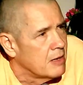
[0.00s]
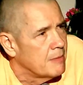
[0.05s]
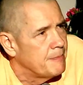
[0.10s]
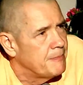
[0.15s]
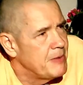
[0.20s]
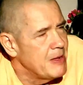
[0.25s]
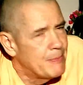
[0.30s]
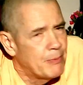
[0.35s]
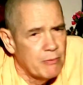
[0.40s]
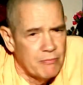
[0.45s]

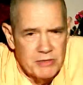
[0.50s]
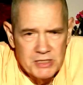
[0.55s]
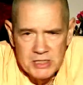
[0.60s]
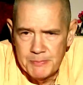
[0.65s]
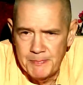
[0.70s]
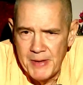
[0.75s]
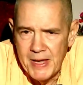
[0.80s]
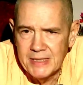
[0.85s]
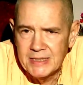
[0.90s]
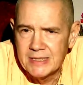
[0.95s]
People
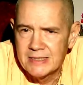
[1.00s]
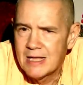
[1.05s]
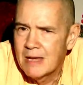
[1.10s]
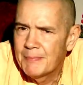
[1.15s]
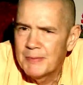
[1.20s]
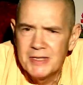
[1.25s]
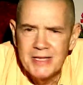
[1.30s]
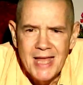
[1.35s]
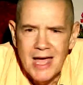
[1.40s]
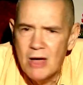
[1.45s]
respected that,
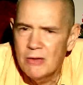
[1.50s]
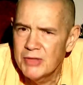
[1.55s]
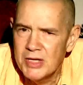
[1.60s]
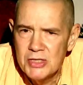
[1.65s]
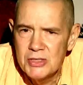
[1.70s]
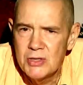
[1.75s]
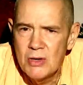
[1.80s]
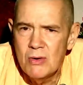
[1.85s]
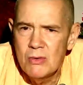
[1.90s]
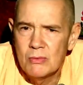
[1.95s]
but now they
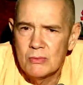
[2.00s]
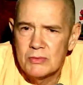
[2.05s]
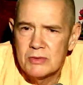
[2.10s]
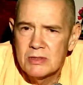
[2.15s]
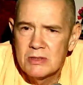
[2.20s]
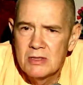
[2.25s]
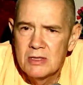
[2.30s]
don't.